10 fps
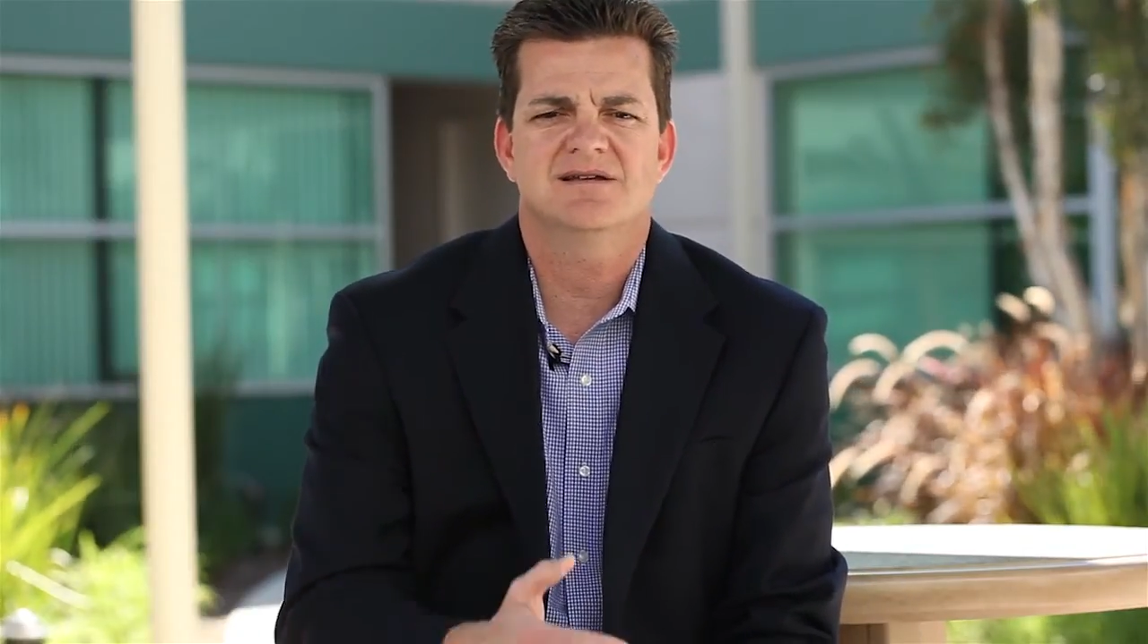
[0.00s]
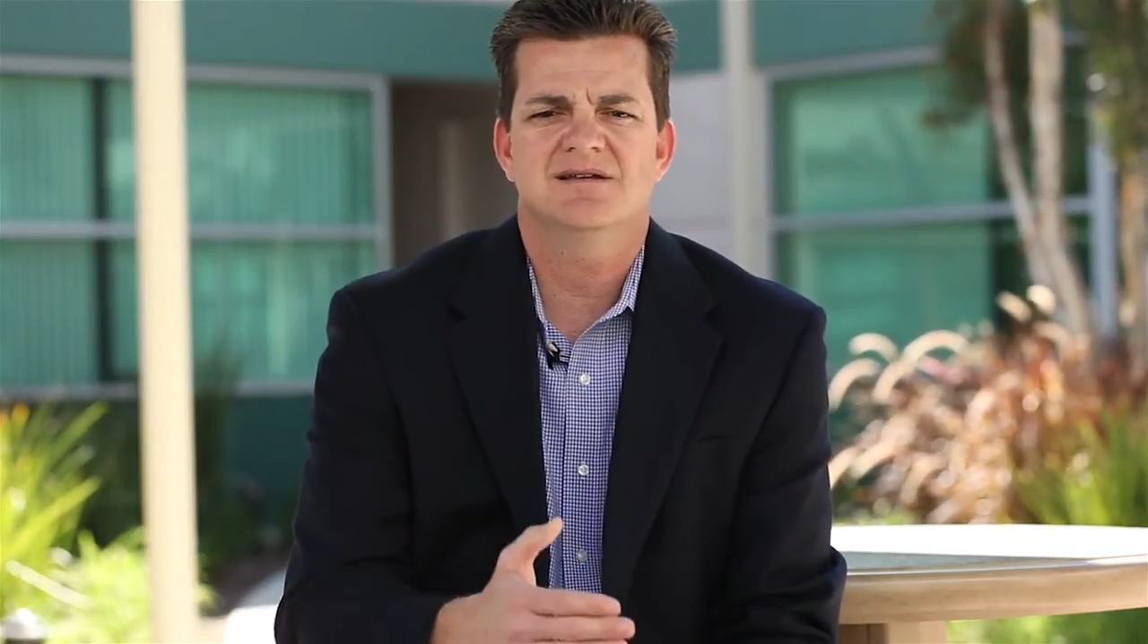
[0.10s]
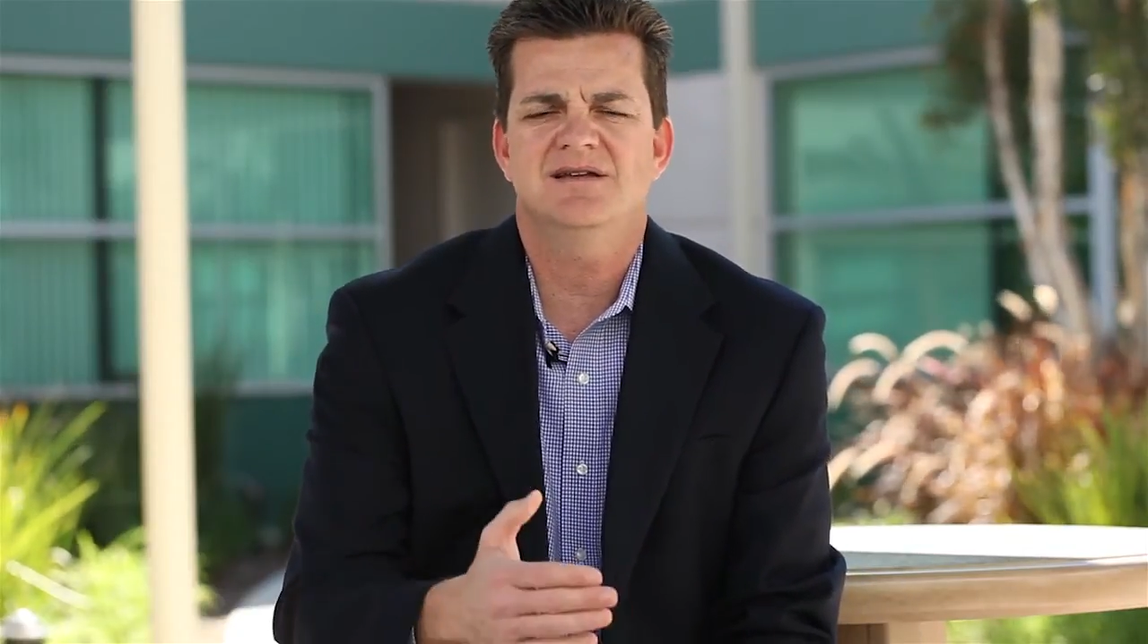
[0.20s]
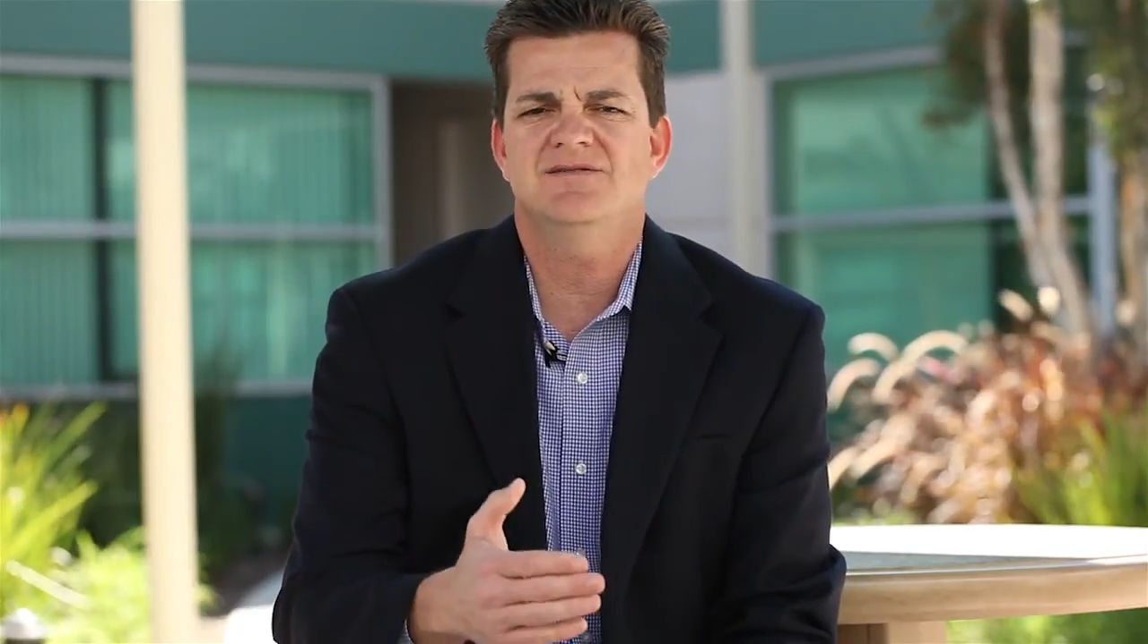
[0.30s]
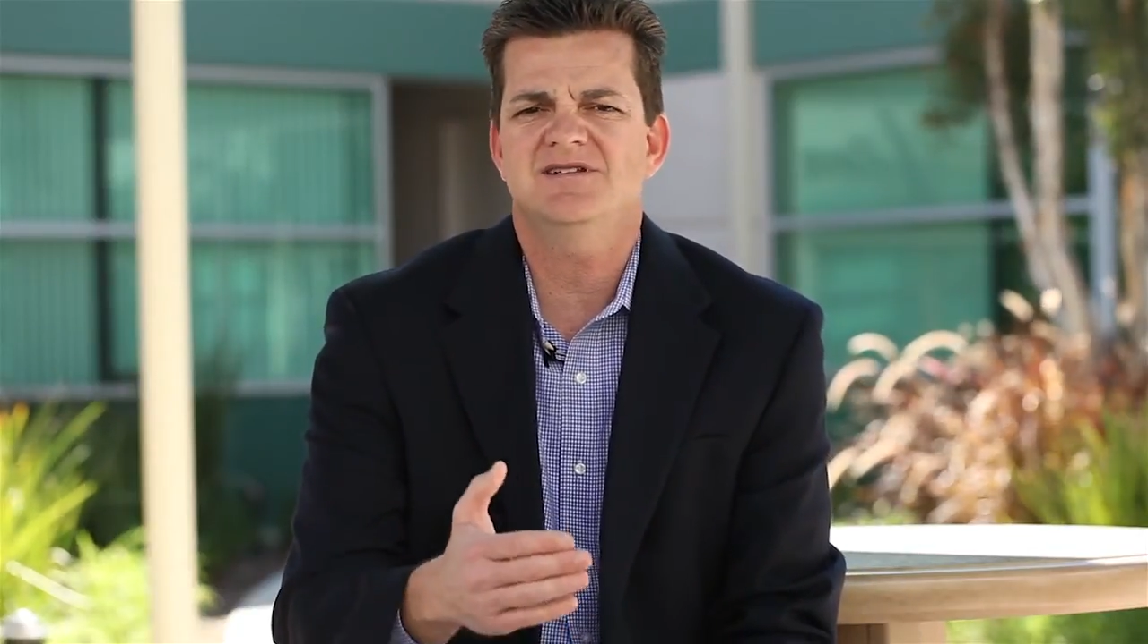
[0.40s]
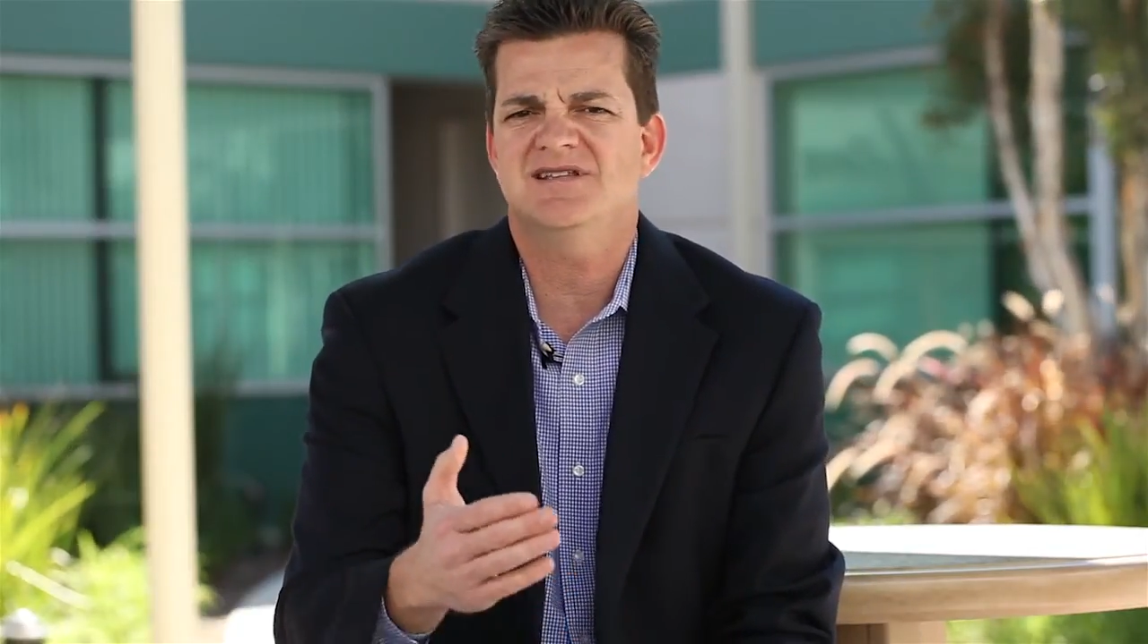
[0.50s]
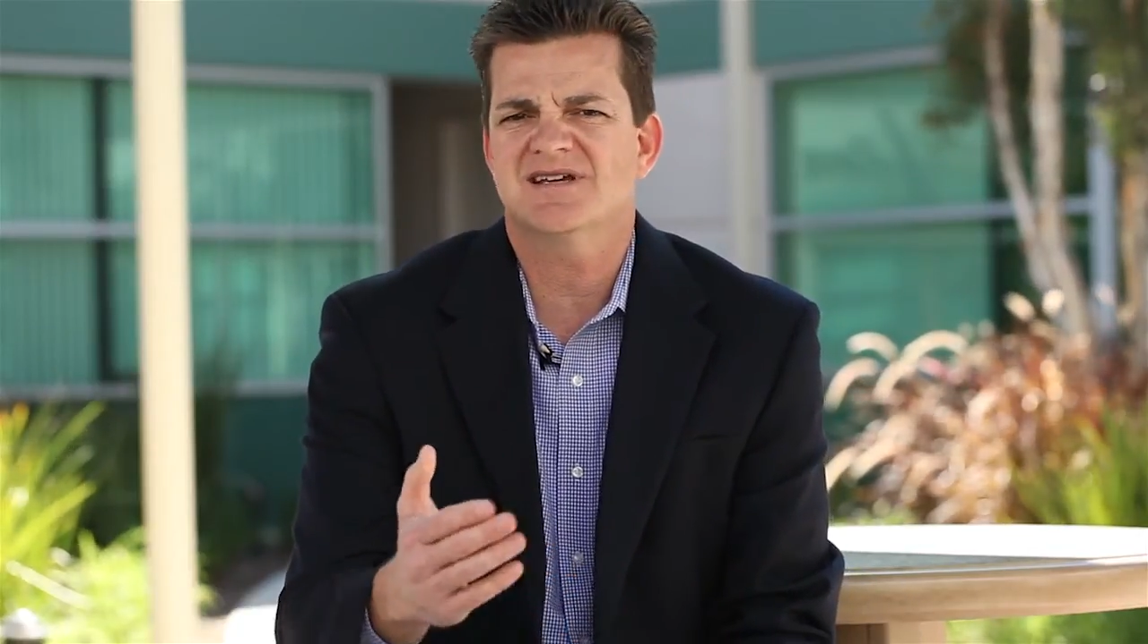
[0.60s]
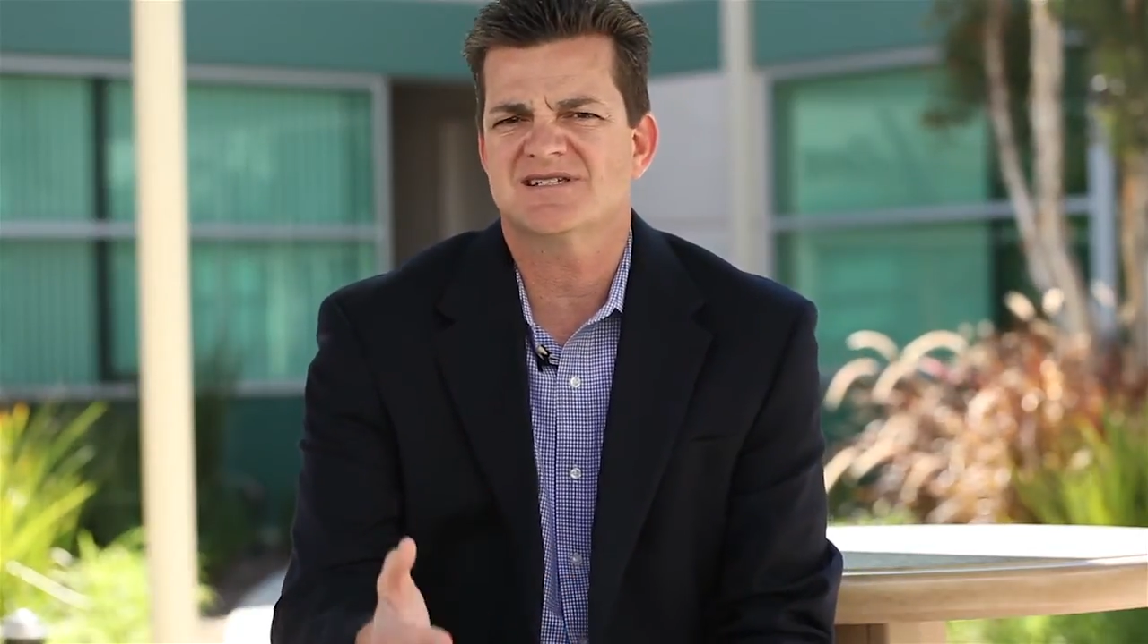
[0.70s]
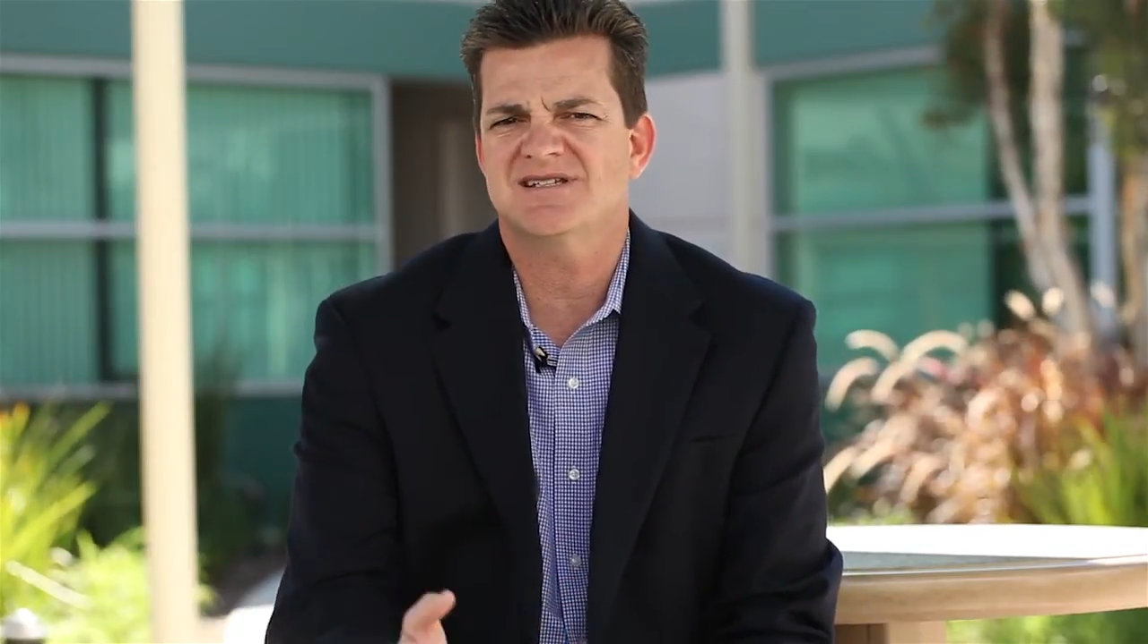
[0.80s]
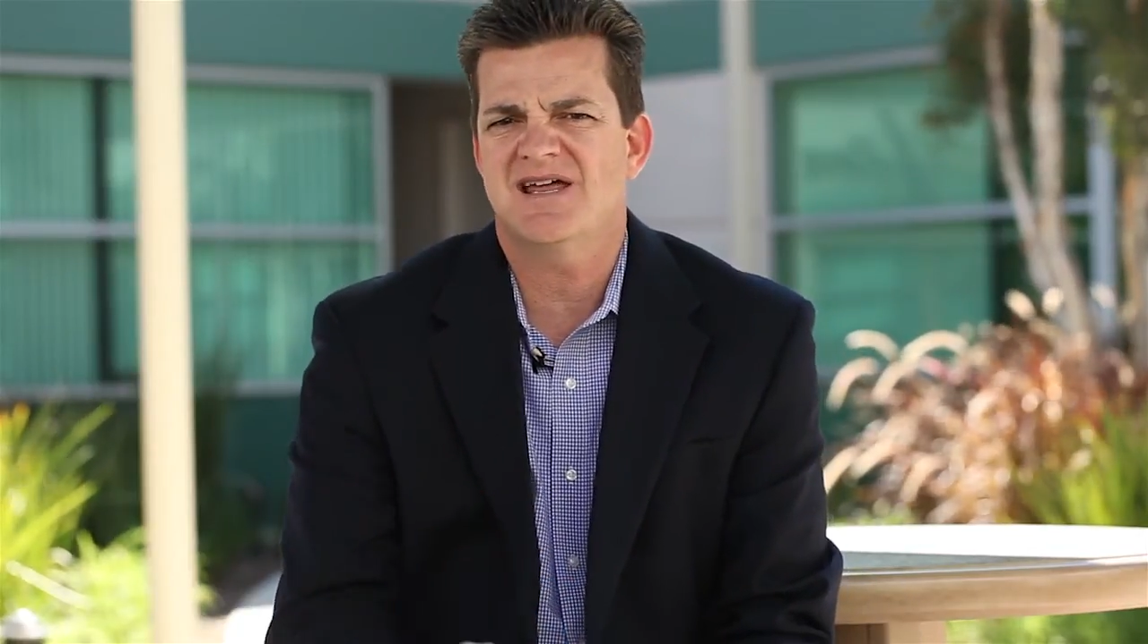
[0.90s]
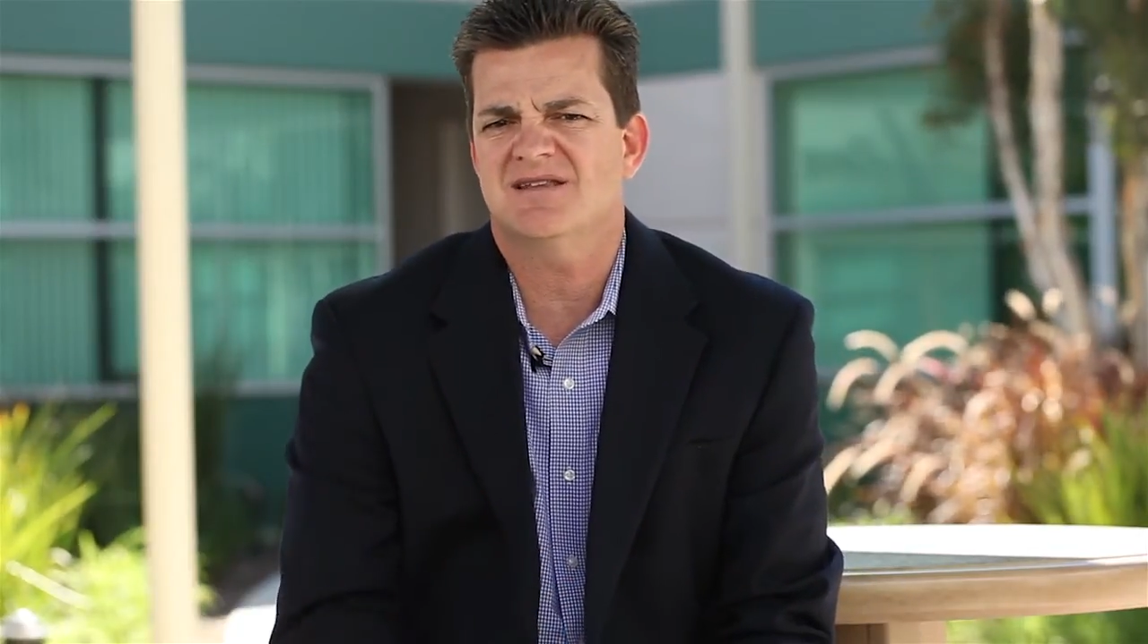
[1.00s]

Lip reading: Even to the extent